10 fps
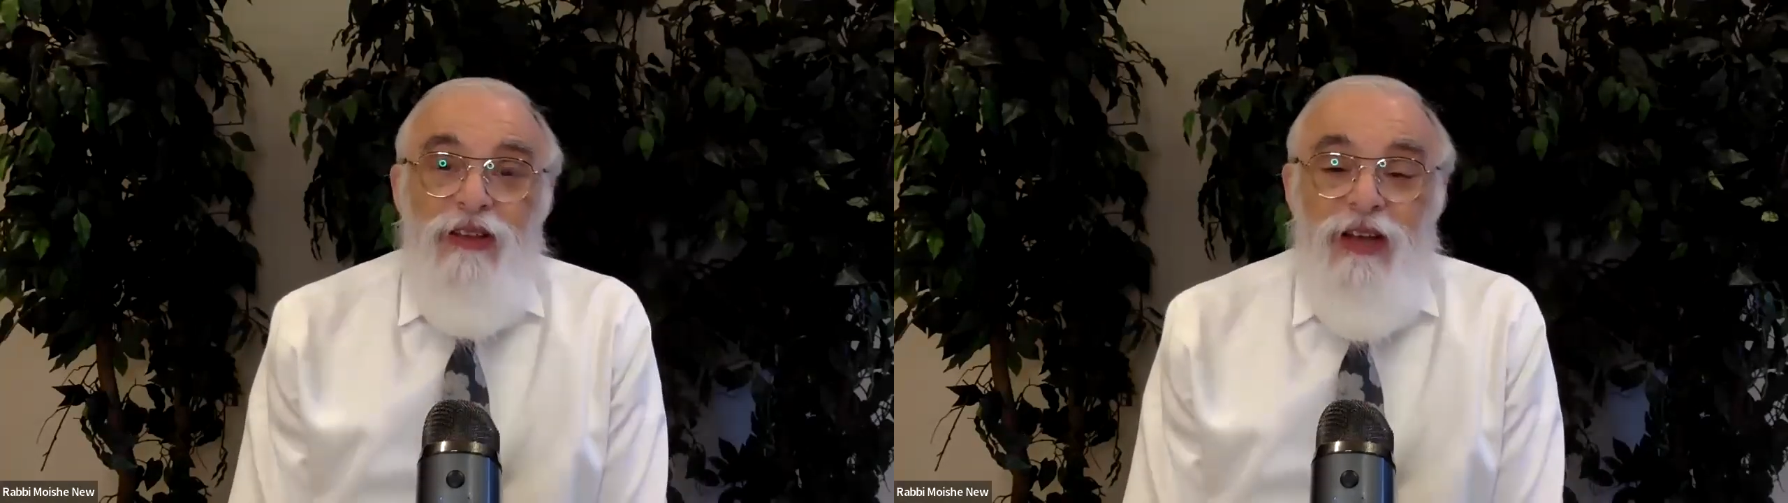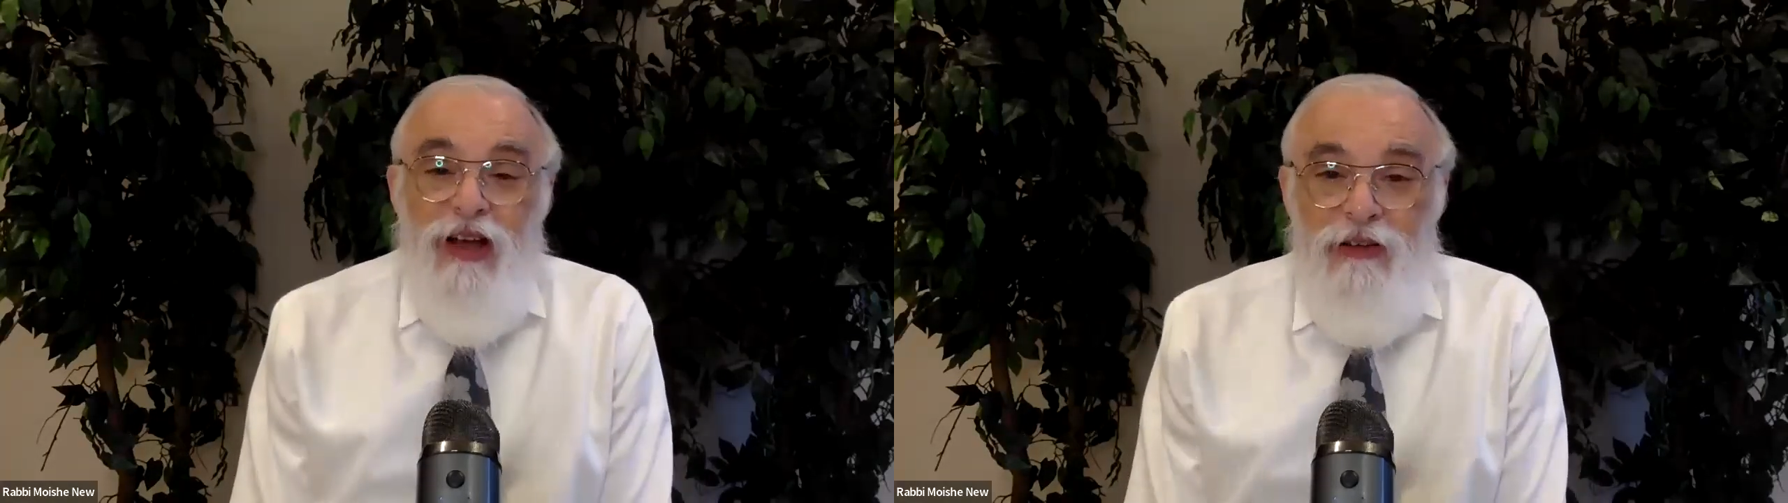
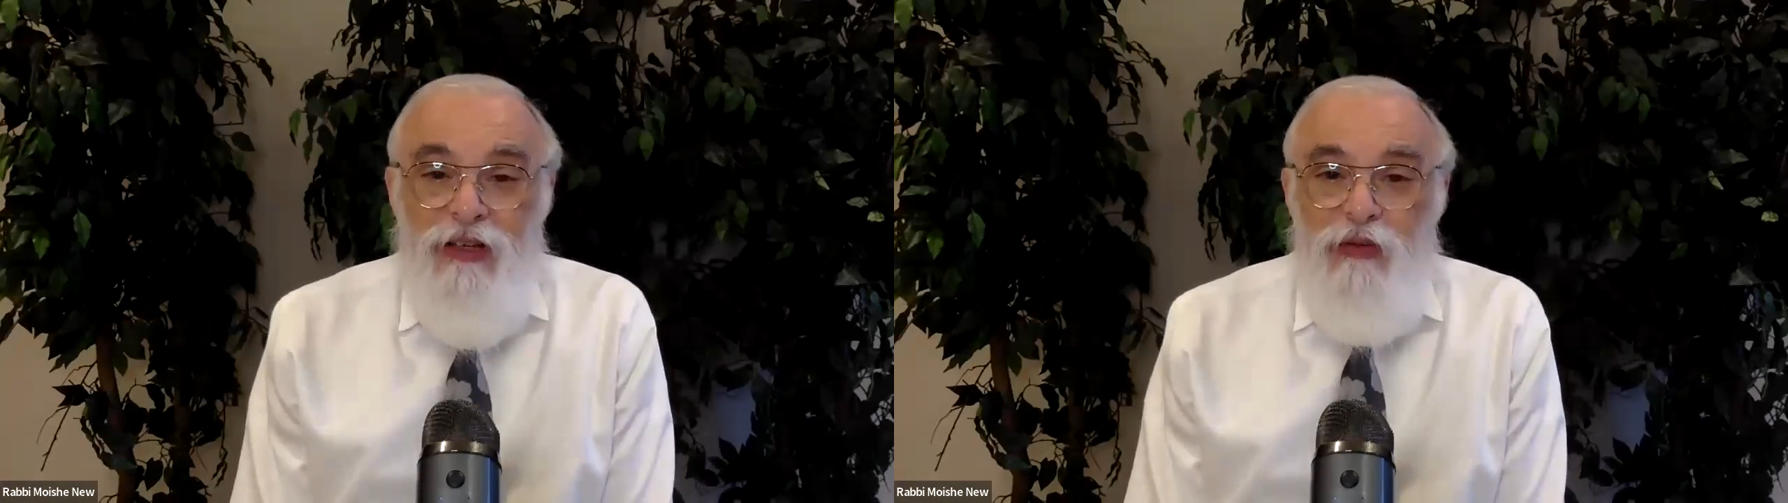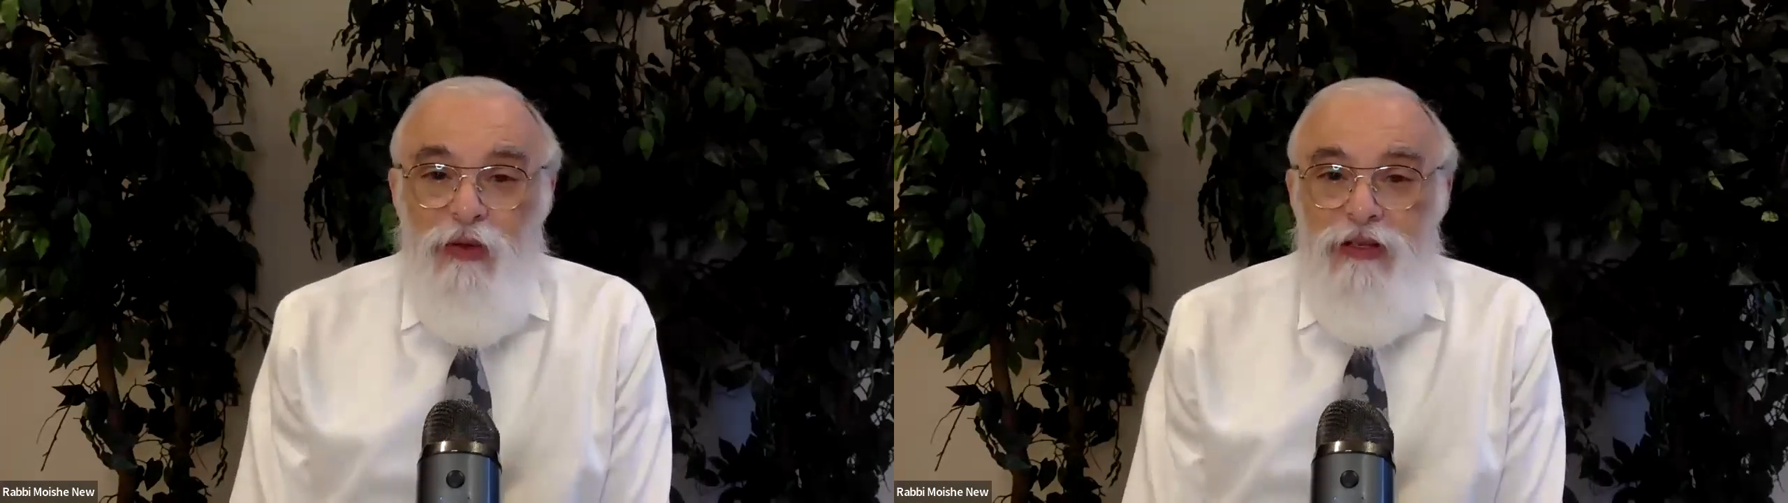The
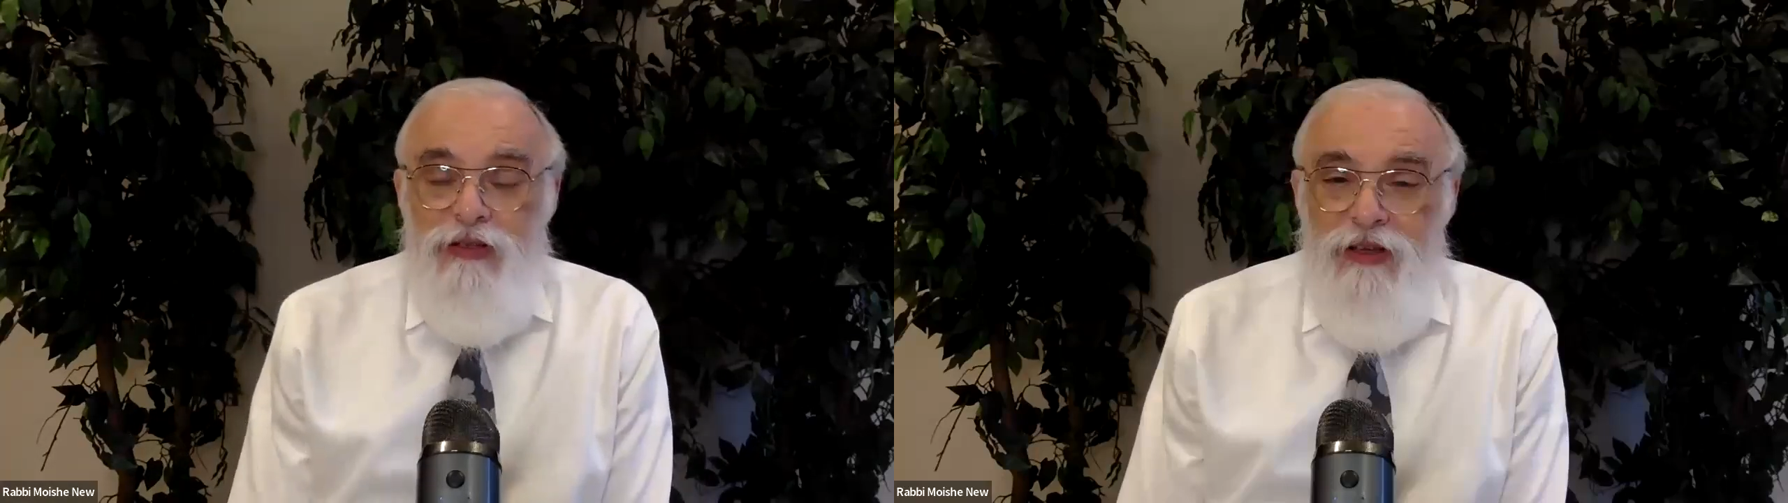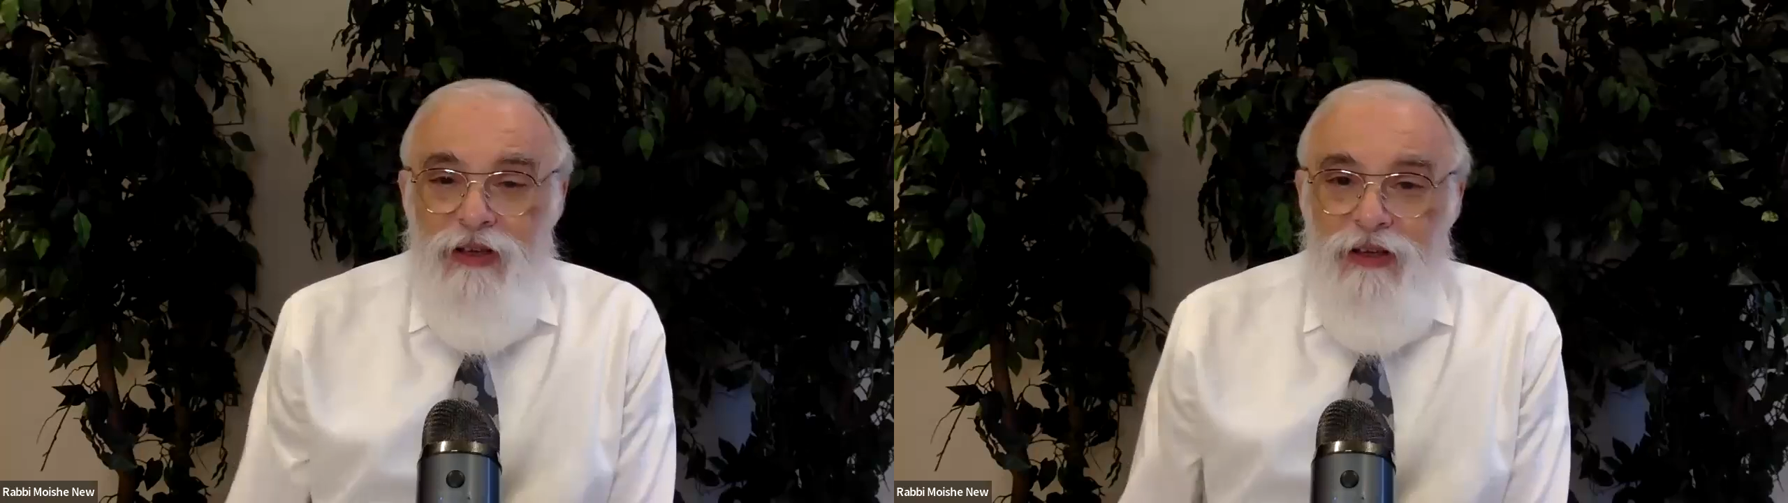
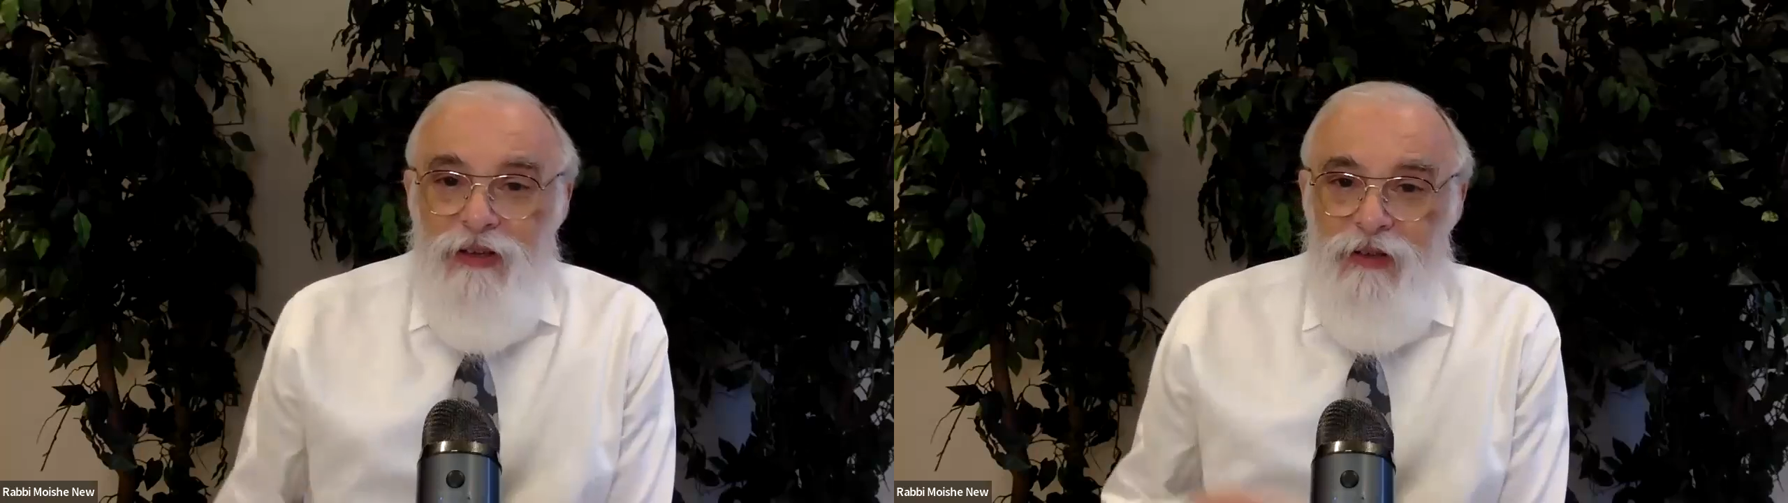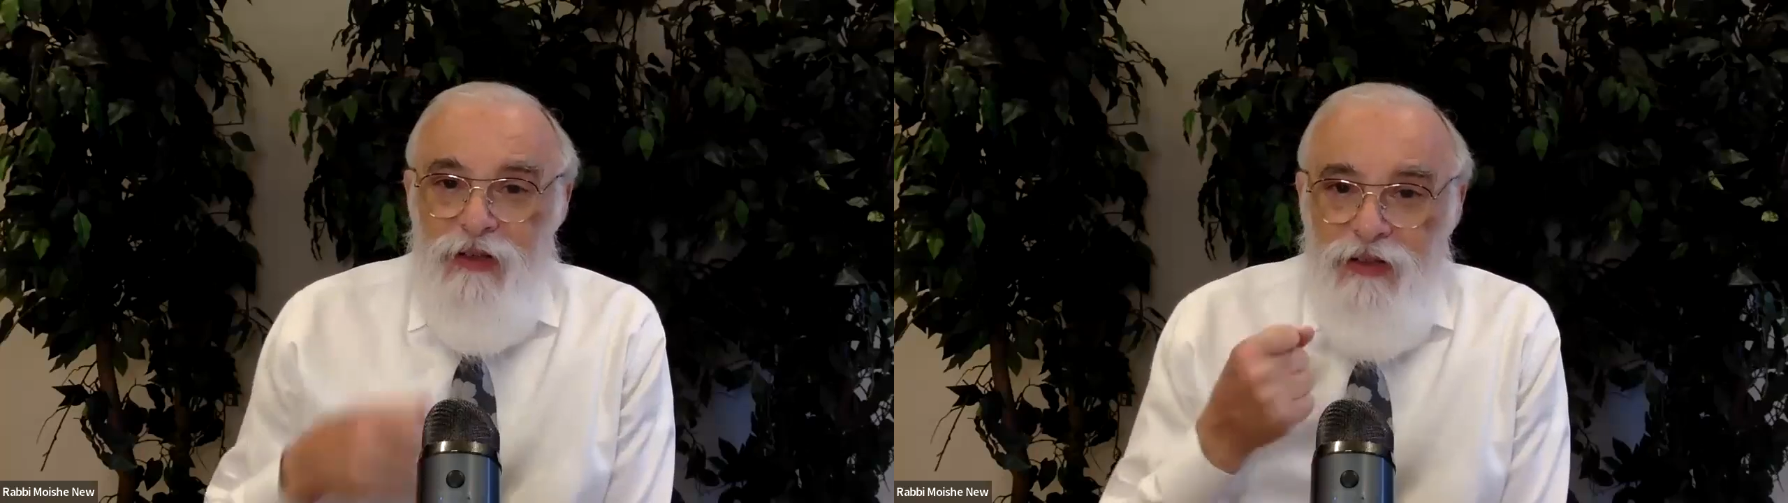arguments,
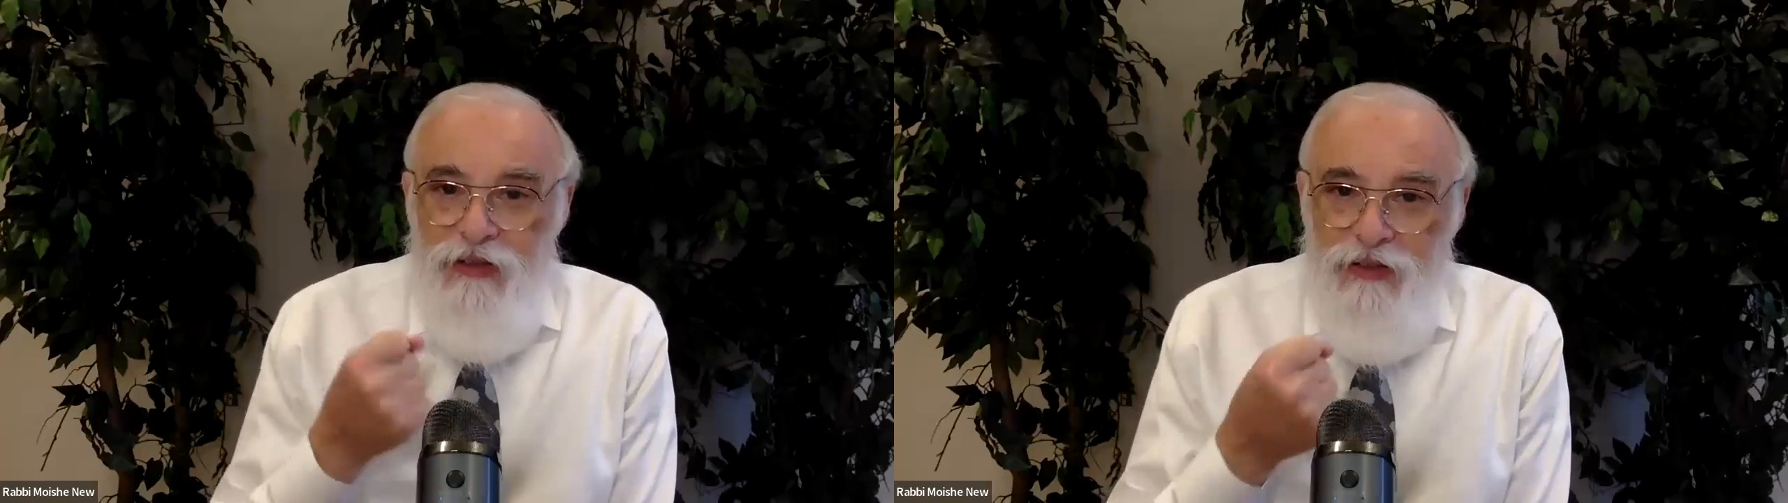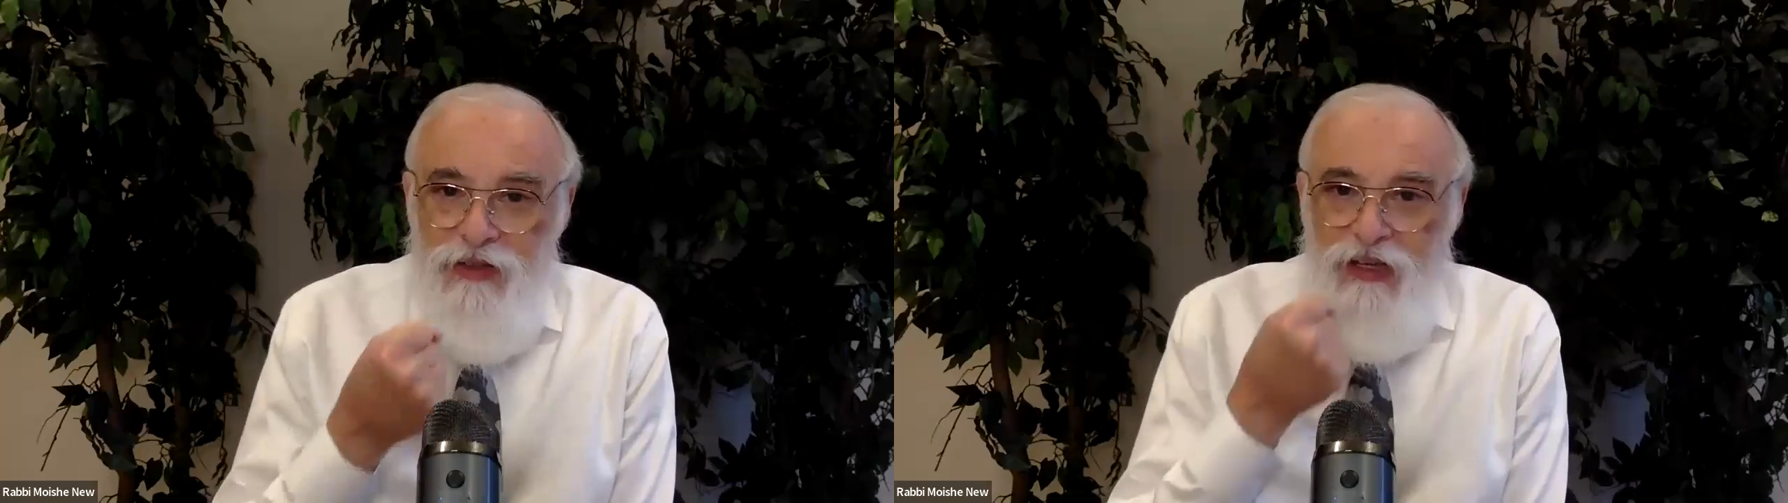the
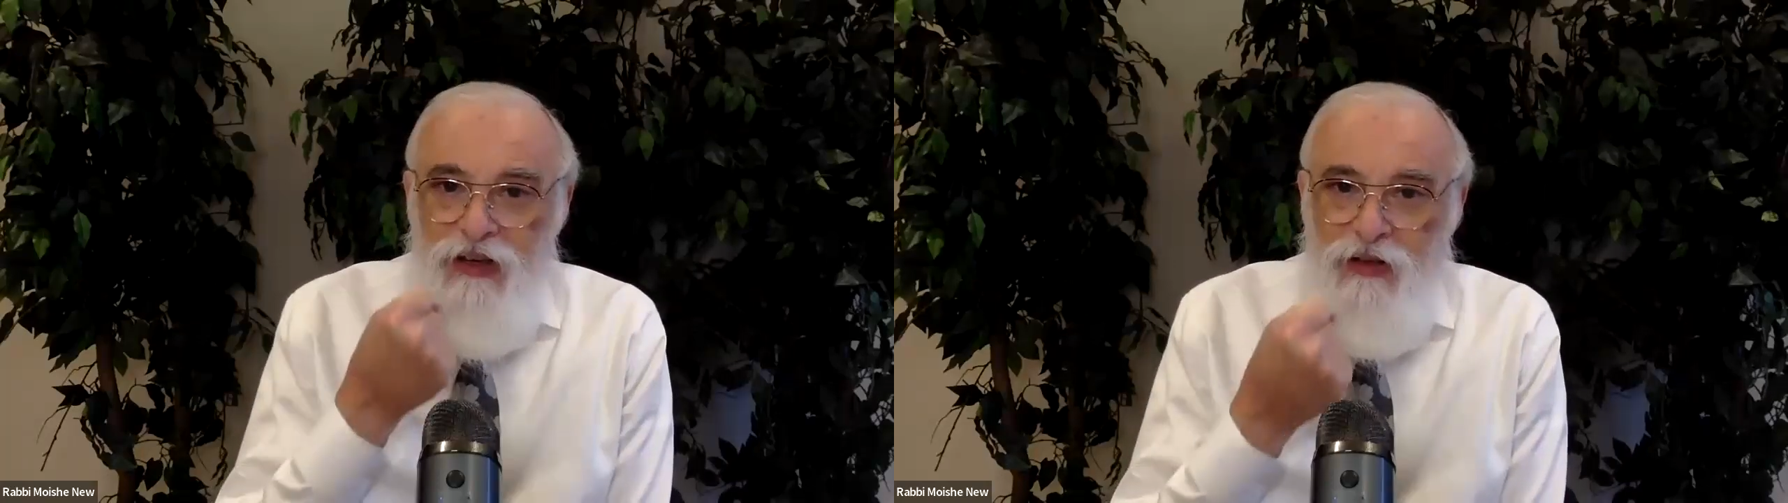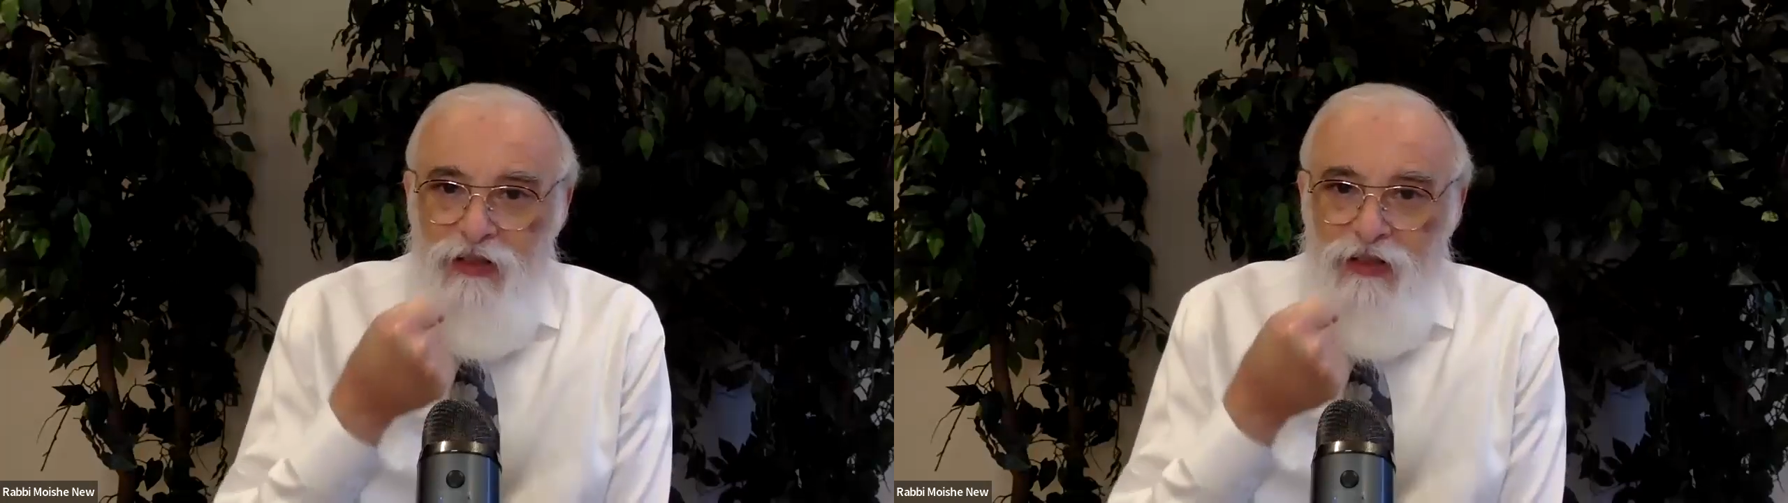seichel